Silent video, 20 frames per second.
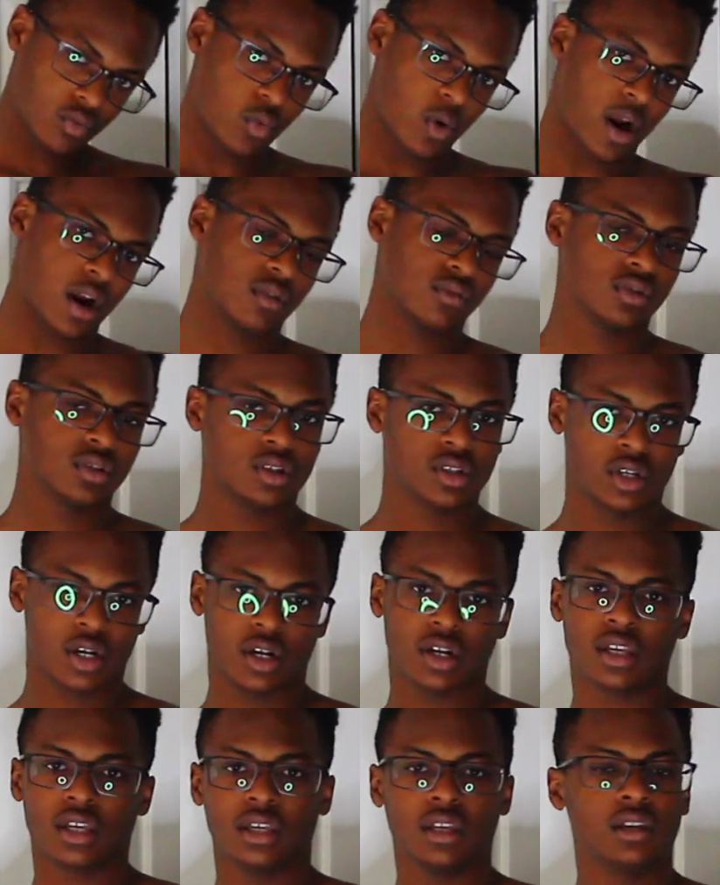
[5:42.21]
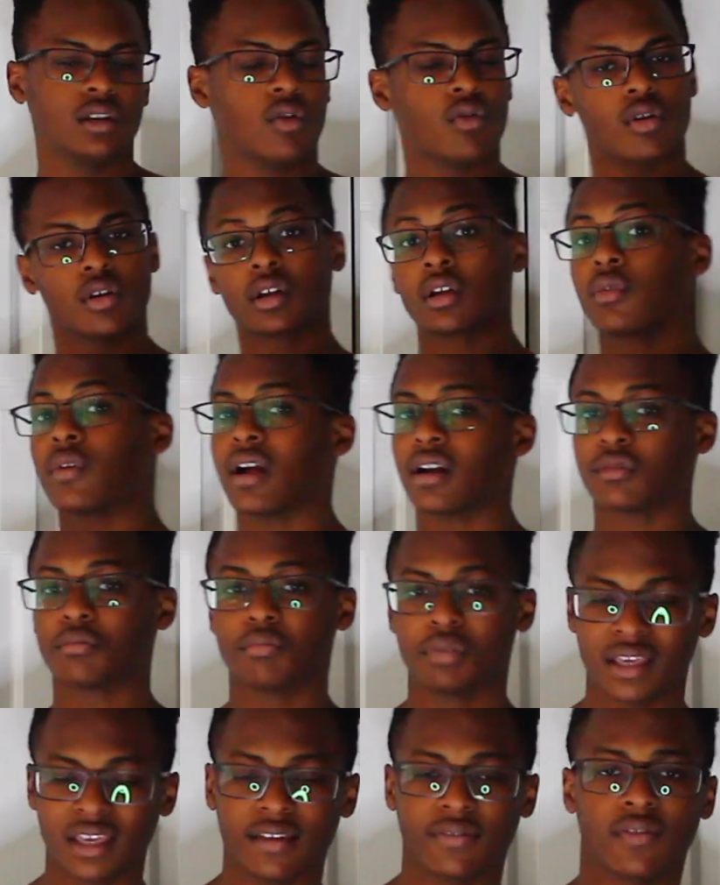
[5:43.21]
ground turkey or
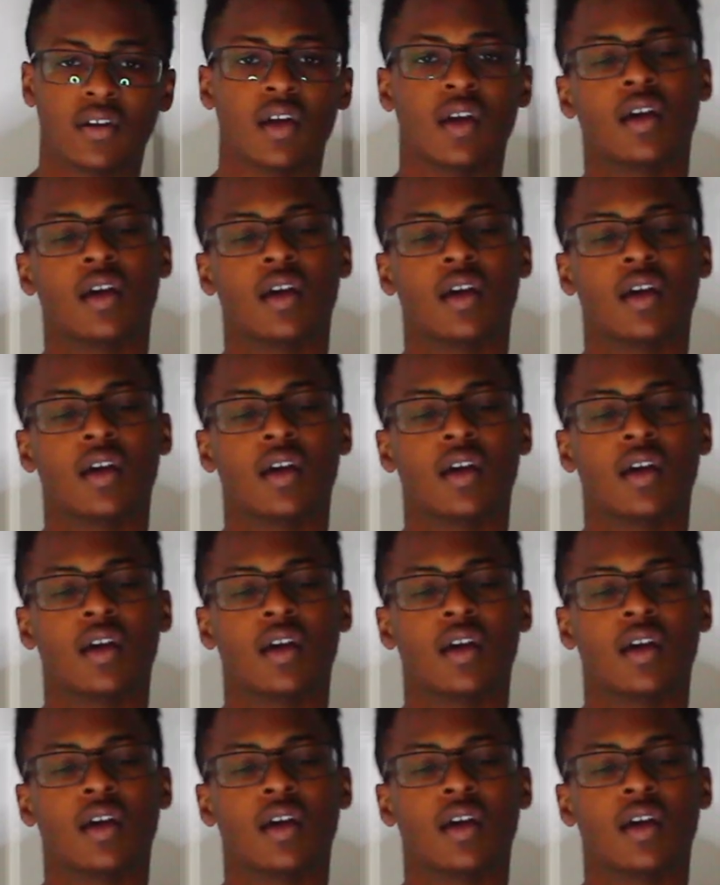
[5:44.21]
ground beef.